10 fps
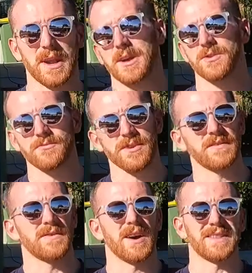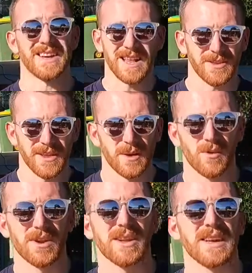couldn't really find the color that I
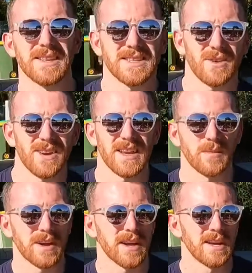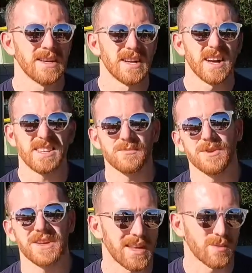wanted in stock anywhere. I didn't
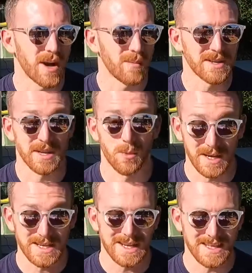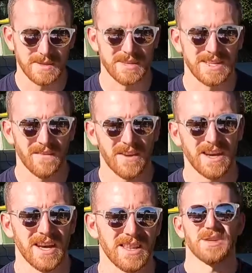want to get the white ones, I wanted to get this specific
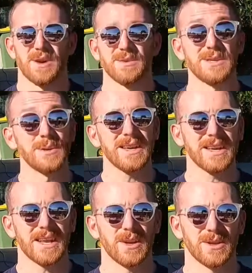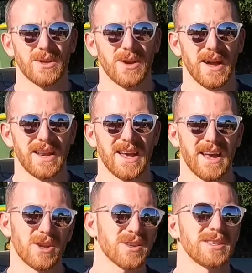color. So I was looking at it online and
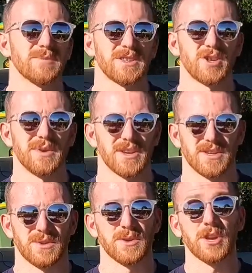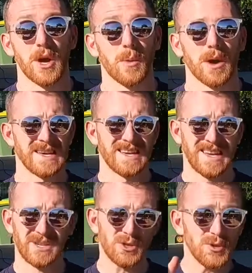it cost a little bit too much, so I thought, you know what,
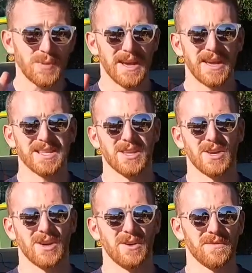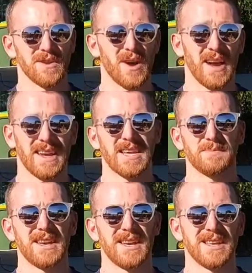get two pairs of Nike
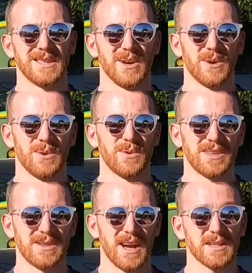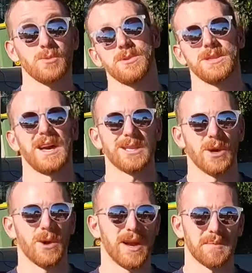SB low dunks, well, a
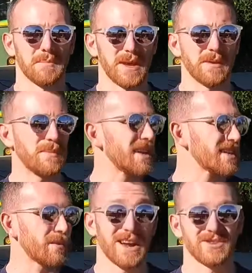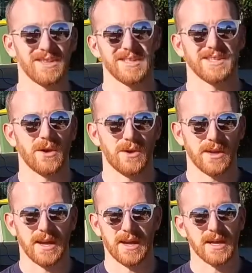low and a mid, because they were actually in stock
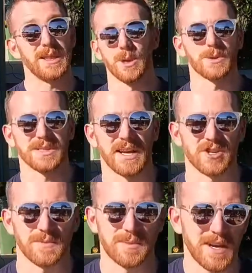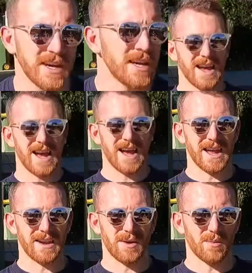at a local skate shop to me.
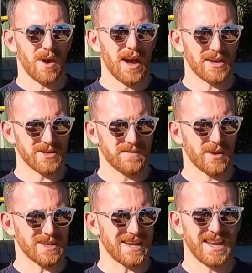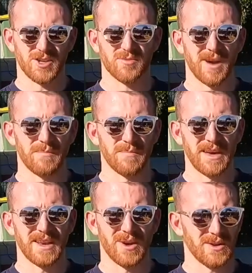And I actually forgot to cancel my
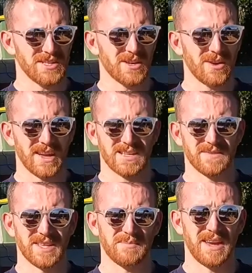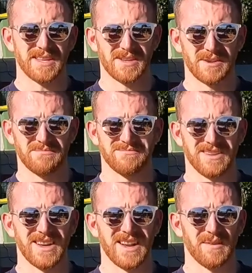bid on StockX for this pair, so
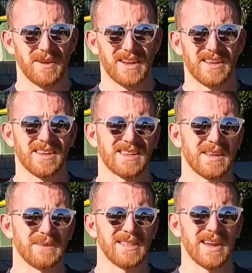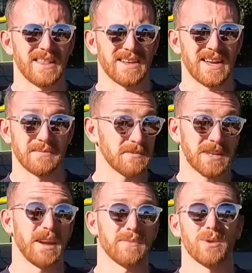it ended up getting accepted later that day. So
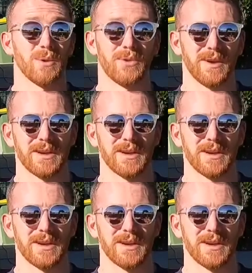now I've got all three.